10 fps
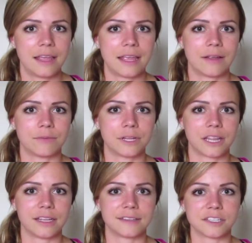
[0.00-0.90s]
It
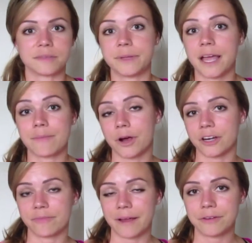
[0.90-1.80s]
really has just become
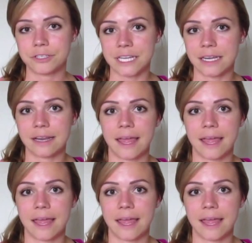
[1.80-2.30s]
part of my routine,